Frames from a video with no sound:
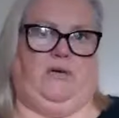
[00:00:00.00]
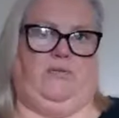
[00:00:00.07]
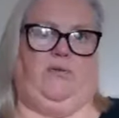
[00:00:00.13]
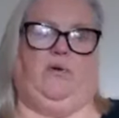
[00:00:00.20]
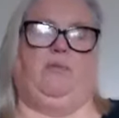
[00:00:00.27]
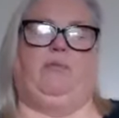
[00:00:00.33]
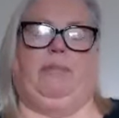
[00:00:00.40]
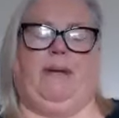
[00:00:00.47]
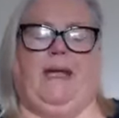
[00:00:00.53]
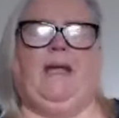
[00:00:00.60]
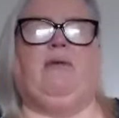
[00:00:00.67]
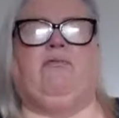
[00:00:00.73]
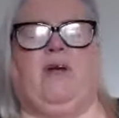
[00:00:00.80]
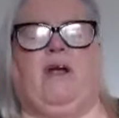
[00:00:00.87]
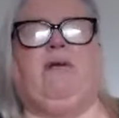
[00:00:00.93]
If we're
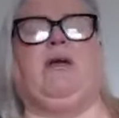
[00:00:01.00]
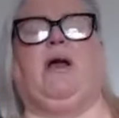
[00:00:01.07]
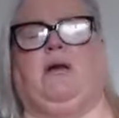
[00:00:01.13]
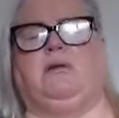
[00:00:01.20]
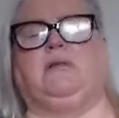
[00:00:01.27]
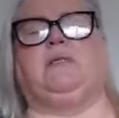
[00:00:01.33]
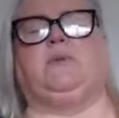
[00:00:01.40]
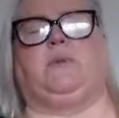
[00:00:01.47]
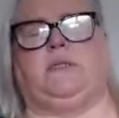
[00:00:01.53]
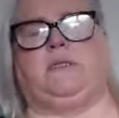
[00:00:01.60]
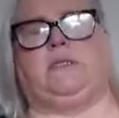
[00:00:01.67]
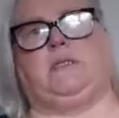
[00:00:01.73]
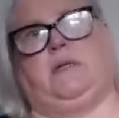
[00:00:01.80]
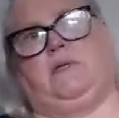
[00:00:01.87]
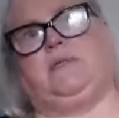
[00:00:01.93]
being very honest with
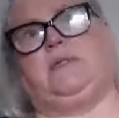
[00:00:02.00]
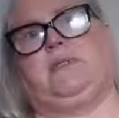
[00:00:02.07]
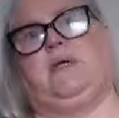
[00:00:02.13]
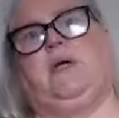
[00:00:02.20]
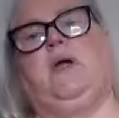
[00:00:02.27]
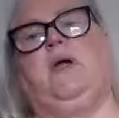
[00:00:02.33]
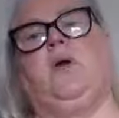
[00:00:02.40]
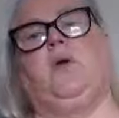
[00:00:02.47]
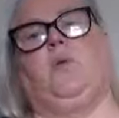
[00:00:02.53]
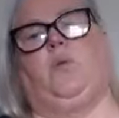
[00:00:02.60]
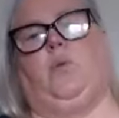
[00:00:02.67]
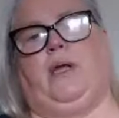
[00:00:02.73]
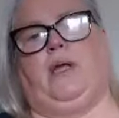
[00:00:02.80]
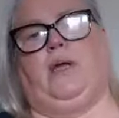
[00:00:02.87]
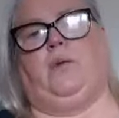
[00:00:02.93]
ourselves,
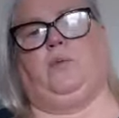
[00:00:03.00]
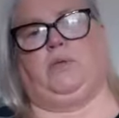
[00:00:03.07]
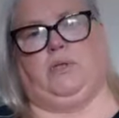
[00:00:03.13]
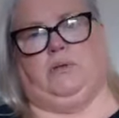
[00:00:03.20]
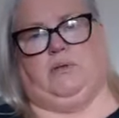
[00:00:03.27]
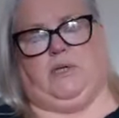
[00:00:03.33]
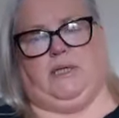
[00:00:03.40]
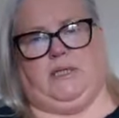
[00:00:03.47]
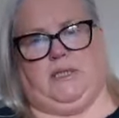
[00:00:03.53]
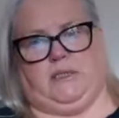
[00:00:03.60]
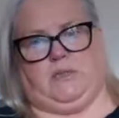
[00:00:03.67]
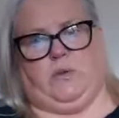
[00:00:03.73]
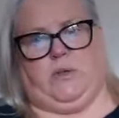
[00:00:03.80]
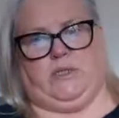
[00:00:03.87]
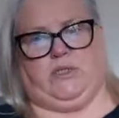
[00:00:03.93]
we would look at
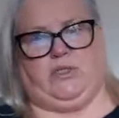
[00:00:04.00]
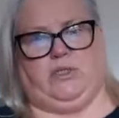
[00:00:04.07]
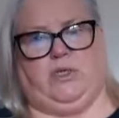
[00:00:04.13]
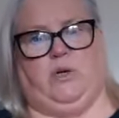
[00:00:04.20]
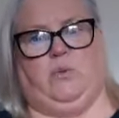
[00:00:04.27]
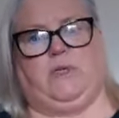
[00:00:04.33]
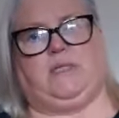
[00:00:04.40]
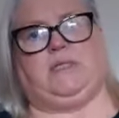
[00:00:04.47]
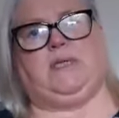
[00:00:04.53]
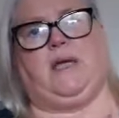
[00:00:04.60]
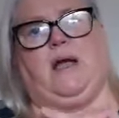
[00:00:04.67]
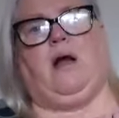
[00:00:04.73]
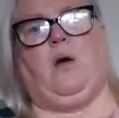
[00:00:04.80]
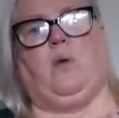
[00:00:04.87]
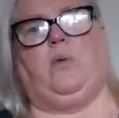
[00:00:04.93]
this question and we'd say,
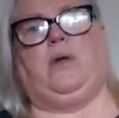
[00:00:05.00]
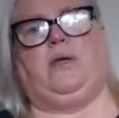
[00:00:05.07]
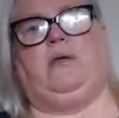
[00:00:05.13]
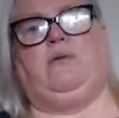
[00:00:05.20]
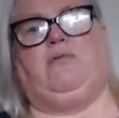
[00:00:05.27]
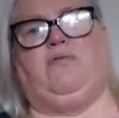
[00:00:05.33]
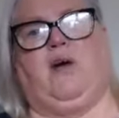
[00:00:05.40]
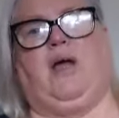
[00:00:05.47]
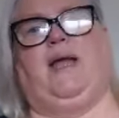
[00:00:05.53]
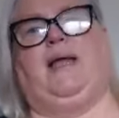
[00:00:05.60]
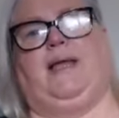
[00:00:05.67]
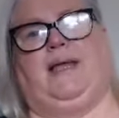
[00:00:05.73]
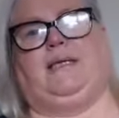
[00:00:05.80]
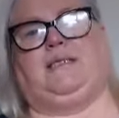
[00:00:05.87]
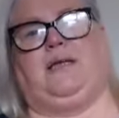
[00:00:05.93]
are we
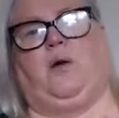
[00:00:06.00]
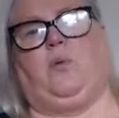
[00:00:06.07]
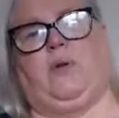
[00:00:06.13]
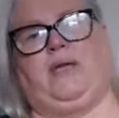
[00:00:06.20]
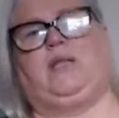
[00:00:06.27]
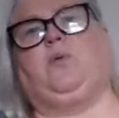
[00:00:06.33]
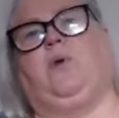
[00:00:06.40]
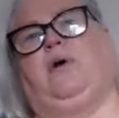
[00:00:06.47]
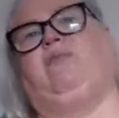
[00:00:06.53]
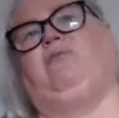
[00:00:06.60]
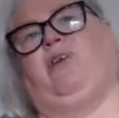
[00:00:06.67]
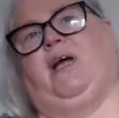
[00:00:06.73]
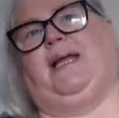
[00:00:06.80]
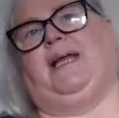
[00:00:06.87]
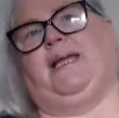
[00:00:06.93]
the one
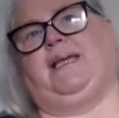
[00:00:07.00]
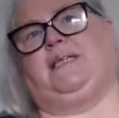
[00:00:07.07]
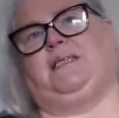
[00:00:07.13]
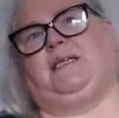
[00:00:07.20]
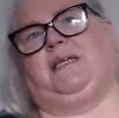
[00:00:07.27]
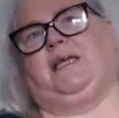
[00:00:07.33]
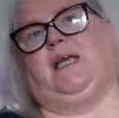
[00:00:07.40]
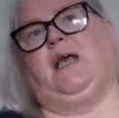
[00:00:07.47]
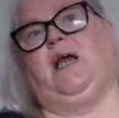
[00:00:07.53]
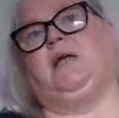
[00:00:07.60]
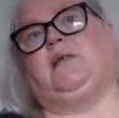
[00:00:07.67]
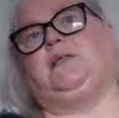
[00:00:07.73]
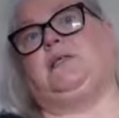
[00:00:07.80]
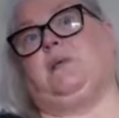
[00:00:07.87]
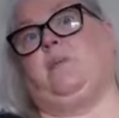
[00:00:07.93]
violating
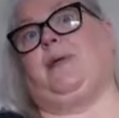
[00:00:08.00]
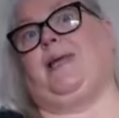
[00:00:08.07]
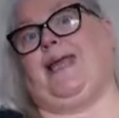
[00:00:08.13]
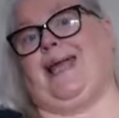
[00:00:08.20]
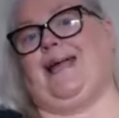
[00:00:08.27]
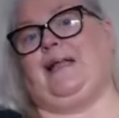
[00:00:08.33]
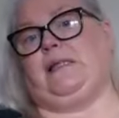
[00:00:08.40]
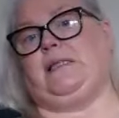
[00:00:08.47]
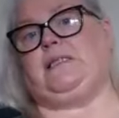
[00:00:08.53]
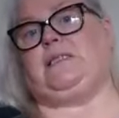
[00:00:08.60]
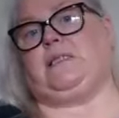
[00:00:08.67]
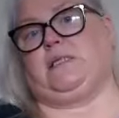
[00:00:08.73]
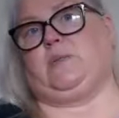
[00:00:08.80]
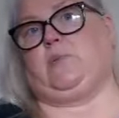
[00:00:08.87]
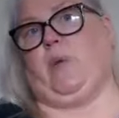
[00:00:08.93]
somebody
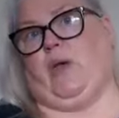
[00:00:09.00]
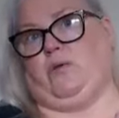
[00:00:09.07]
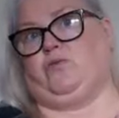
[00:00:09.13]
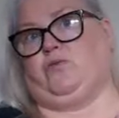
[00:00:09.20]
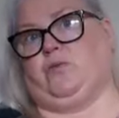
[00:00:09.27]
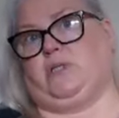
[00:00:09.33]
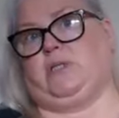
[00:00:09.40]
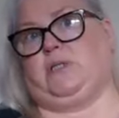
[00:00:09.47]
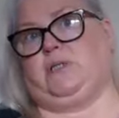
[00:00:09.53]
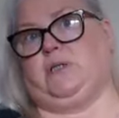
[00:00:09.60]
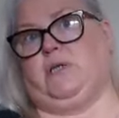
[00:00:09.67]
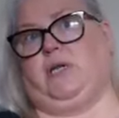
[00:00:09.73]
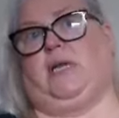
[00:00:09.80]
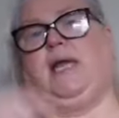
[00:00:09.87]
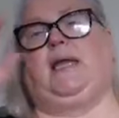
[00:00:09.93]
else's boundaries
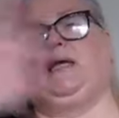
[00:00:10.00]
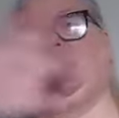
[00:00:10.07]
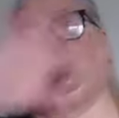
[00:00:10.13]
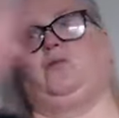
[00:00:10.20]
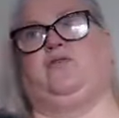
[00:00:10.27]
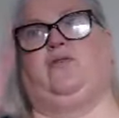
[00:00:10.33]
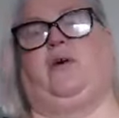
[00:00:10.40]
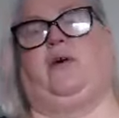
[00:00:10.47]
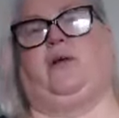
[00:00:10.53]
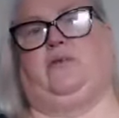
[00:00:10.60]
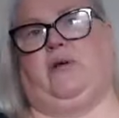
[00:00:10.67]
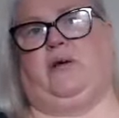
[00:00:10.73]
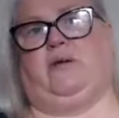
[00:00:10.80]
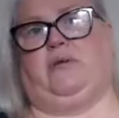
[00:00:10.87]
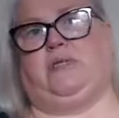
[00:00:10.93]
in any of those 5
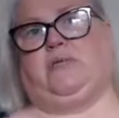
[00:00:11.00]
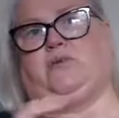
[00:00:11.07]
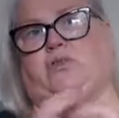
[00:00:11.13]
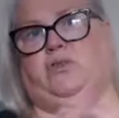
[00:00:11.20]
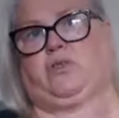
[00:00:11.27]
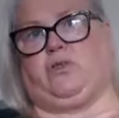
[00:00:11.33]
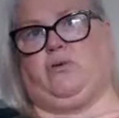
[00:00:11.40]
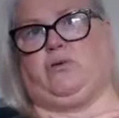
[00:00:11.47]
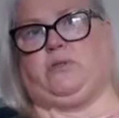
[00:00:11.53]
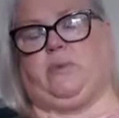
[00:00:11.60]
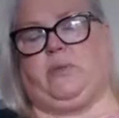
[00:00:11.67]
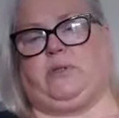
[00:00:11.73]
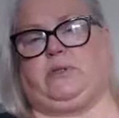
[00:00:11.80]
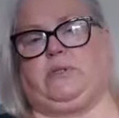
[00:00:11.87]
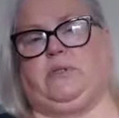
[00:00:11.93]
areas I've just talked
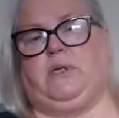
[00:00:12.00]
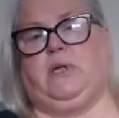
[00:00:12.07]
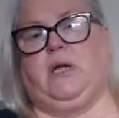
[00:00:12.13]
about?